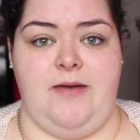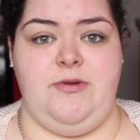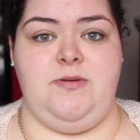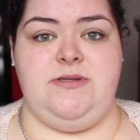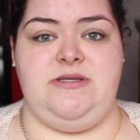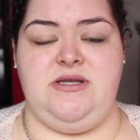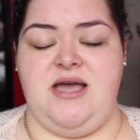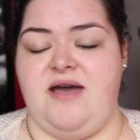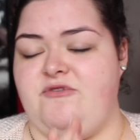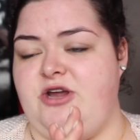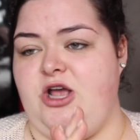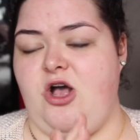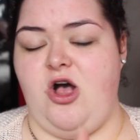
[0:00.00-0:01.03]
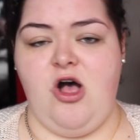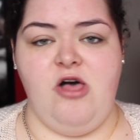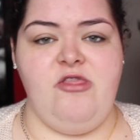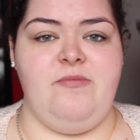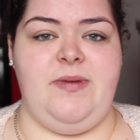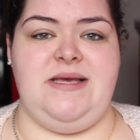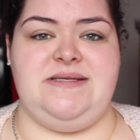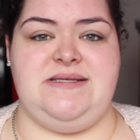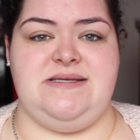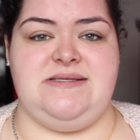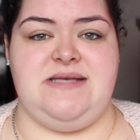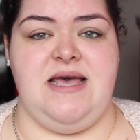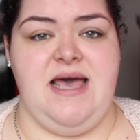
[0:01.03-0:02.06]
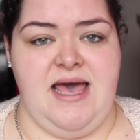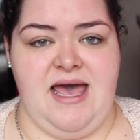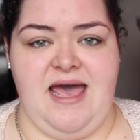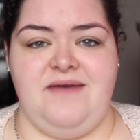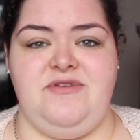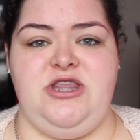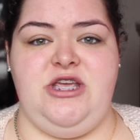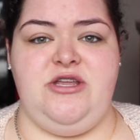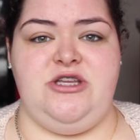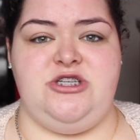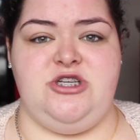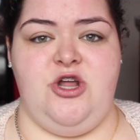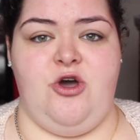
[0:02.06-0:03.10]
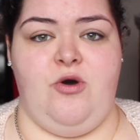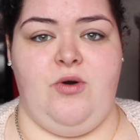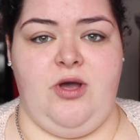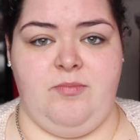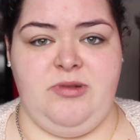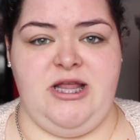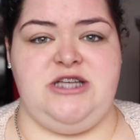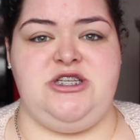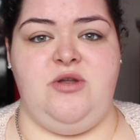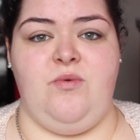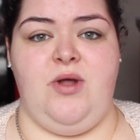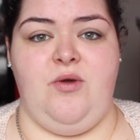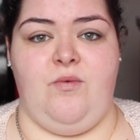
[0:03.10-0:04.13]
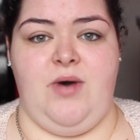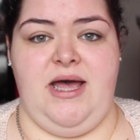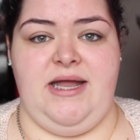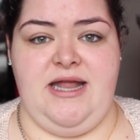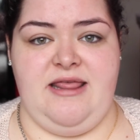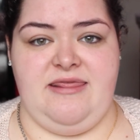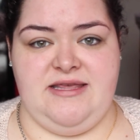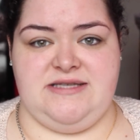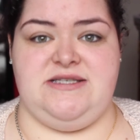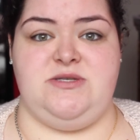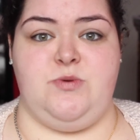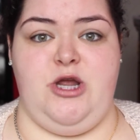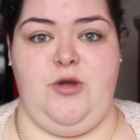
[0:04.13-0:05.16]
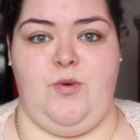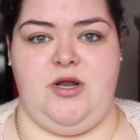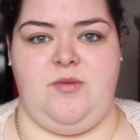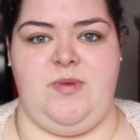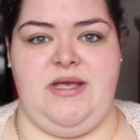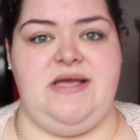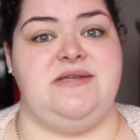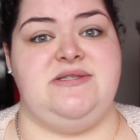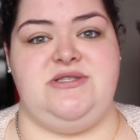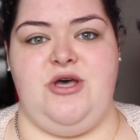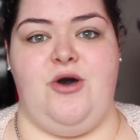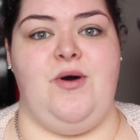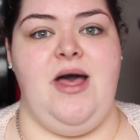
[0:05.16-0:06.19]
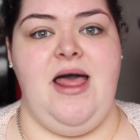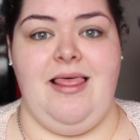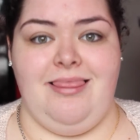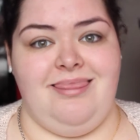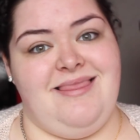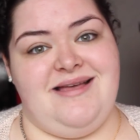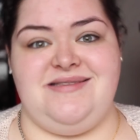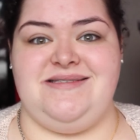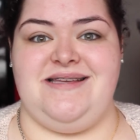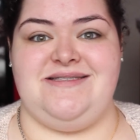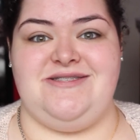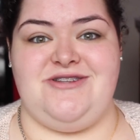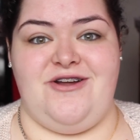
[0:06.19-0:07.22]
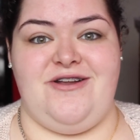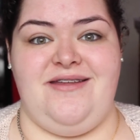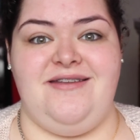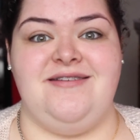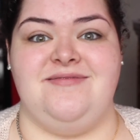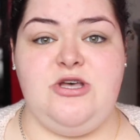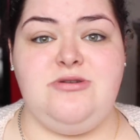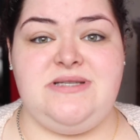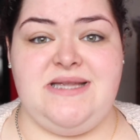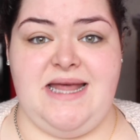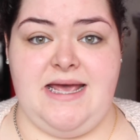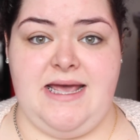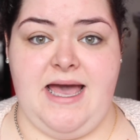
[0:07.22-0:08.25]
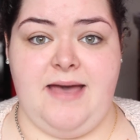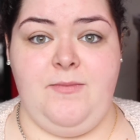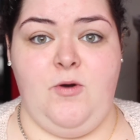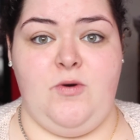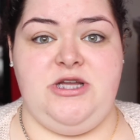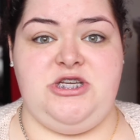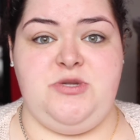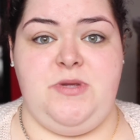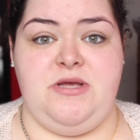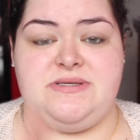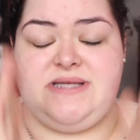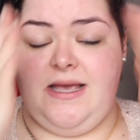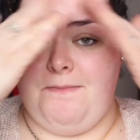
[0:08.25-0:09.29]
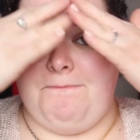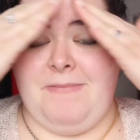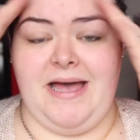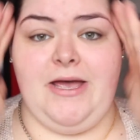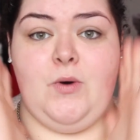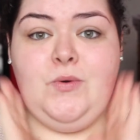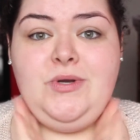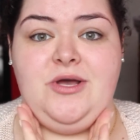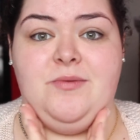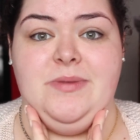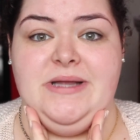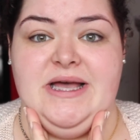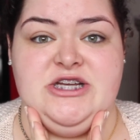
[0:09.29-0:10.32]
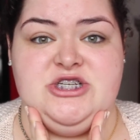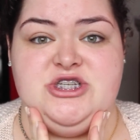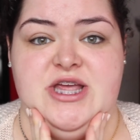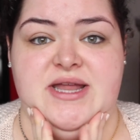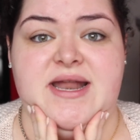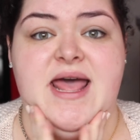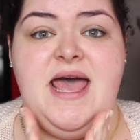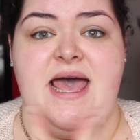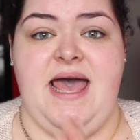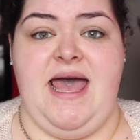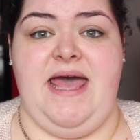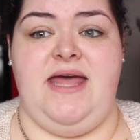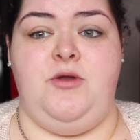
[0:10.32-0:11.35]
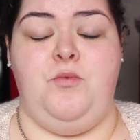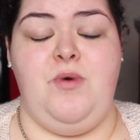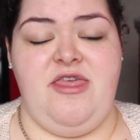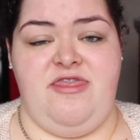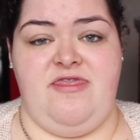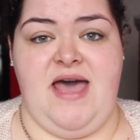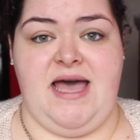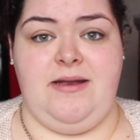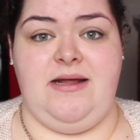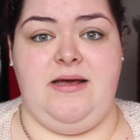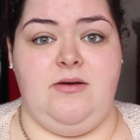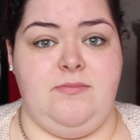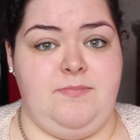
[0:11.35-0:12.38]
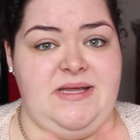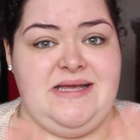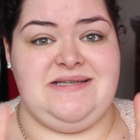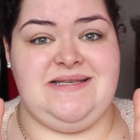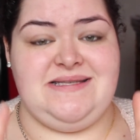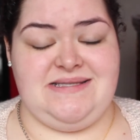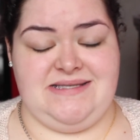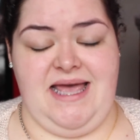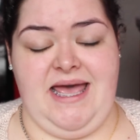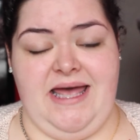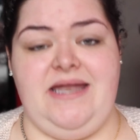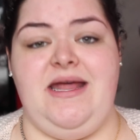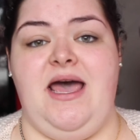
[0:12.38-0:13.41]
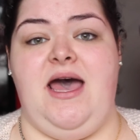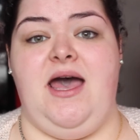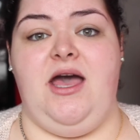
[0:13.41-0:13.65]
I'm going to be covering all the bases, everything you need to know. Complexion 101, this is where you want to be. So let's get started. So today I'm going to be using my own complexion, and with that being said,